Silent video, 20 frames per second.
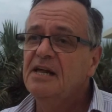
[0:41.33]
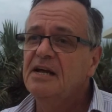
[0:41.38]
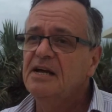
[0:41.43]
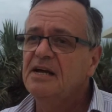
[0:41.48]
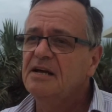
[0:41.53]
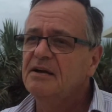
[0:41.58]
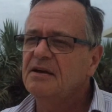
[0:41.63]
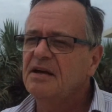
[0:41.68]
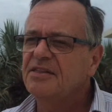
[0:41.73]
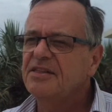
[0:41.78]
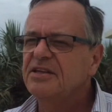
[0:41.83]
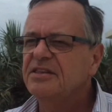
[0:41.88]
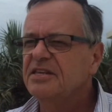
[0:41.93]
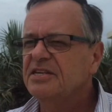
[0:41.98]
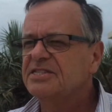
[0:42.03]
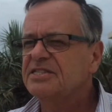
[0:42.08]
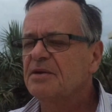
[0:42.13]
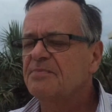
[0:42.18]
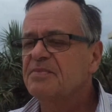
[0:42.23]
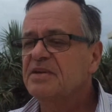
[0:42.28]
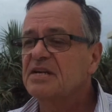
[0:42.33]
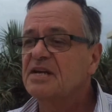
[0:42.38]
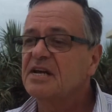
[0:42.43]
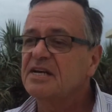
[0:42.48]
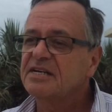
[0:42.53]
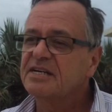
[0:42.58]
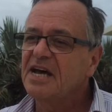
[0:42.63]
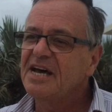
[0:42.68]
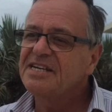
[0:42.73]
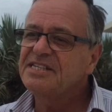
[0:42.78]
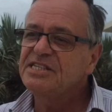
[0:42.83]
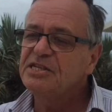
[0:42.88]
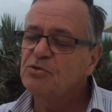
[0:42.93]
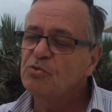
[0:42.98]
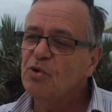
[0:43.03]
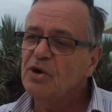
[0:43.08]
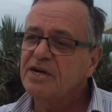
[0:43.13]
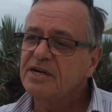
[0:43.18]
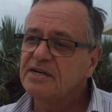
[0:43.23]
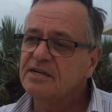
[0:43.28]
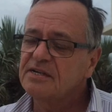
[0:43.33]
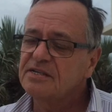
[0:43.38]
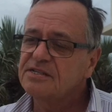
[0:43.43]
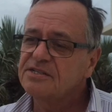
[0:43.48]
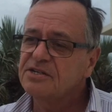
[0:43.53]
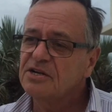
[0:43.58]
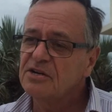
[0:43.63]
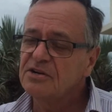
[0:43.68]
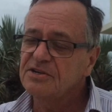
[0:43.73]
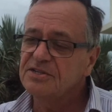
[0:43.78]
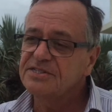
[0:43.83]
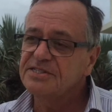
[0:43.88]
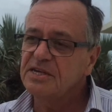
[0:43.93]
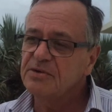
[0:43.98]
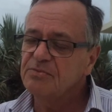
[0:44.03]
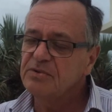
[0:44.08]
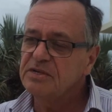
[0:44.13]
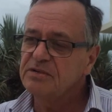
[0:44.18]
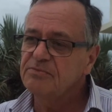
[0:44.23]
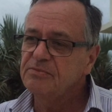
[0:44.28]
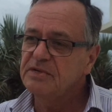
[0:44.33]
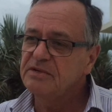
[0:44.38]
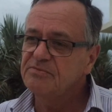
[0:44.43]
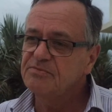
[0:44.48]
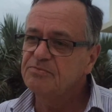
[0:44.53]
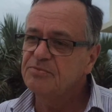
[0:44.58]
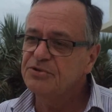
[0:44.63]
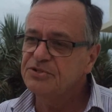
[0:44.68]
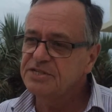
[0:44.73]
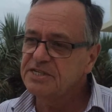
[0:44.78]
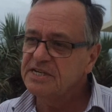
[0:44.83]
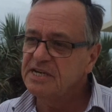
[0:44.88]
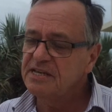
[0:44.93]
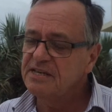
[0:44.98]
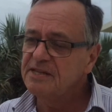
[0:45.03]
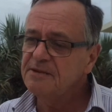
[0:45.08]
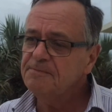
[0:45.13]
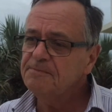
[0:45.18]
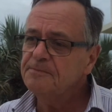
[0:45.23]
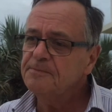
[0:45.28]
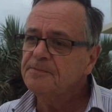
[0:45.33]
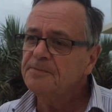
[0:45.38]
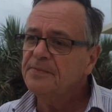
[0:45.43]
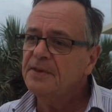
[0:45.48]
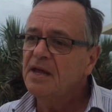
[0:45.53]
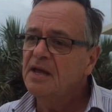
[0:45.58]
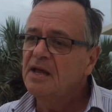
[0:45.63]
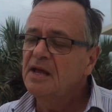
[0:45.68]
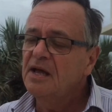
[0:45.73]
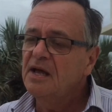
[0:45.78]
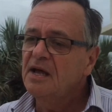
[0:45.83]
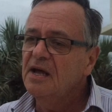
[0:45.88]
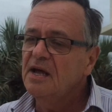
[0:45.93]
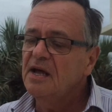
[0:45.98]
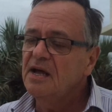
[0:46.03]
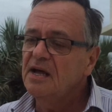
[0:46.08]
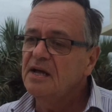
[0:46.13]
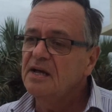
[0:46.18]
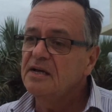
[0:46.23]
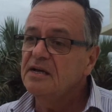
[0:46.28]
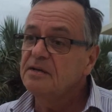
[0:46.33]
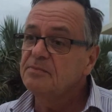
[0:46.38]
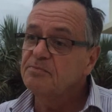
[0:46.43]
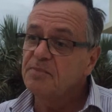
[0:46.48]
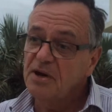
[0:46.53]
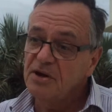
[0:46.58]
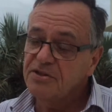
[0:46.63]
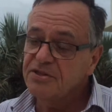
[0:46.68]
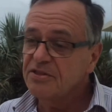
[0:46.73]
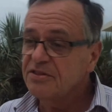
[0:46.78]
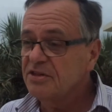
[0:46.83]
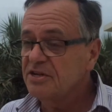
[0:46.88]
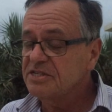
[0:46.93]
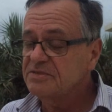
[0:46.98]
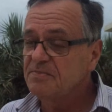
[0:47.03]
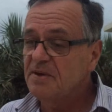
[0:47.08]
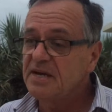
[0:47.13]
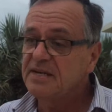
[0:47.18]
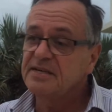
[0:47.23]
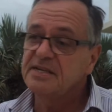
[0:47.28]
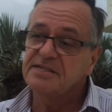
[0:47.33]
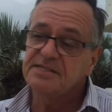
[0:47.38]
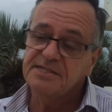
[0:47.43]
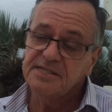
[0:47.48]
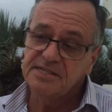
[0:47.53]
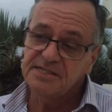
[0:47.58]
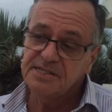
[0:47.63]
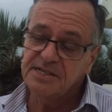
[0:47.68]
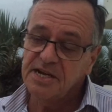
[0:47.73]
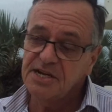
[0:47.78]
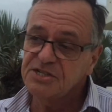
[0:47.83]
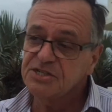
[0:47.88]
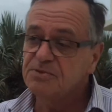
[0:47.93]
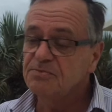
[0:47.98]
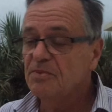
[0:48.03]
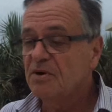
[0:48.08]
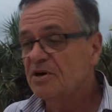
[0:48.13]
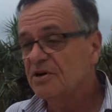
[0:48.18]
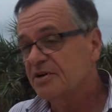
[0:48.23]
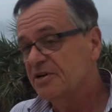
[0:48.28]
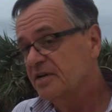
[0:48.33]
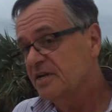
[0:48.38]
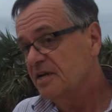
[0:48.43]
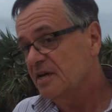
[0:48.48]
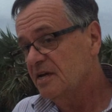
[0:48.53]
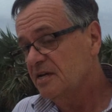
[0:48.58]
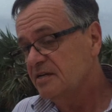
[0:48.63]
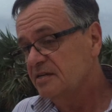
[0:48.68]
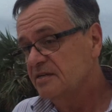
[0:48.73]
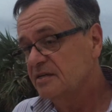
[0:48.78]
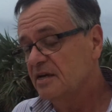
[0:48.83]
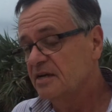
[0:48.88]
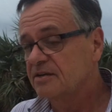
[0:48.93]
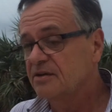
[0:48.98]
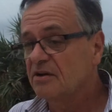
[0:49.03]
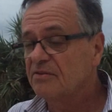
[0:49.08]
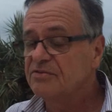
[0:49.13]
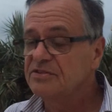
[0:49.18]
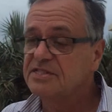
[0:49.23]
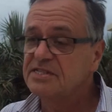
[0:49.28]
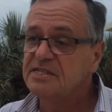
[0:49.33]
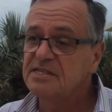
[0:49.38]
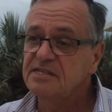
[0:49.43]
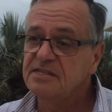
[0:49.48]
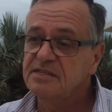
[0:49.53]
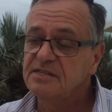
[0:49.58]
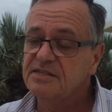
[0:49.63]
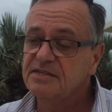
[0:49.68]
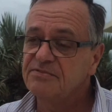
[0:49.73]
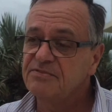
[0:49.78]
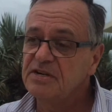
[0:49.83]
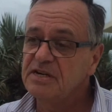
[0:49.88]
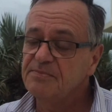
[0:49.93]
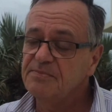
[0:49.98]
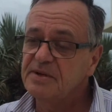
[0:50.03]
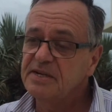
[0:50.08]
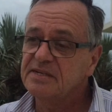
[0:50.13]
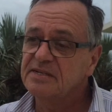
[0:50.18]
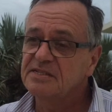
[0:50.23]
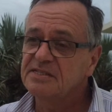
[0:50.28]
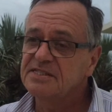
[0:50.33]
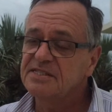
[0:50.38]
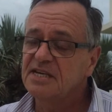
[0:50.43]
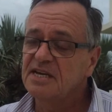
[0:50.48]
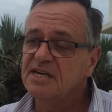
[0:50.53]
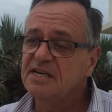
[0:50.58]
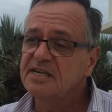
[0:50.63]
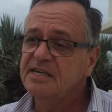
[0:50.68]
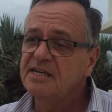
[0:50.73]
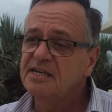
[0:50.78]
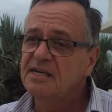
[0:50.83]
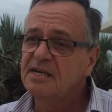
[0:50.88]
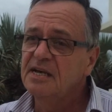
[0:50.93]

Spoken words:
I think there's something like 91 targets that we put together in both of those mandates, destination marketing and obviously the developmental side.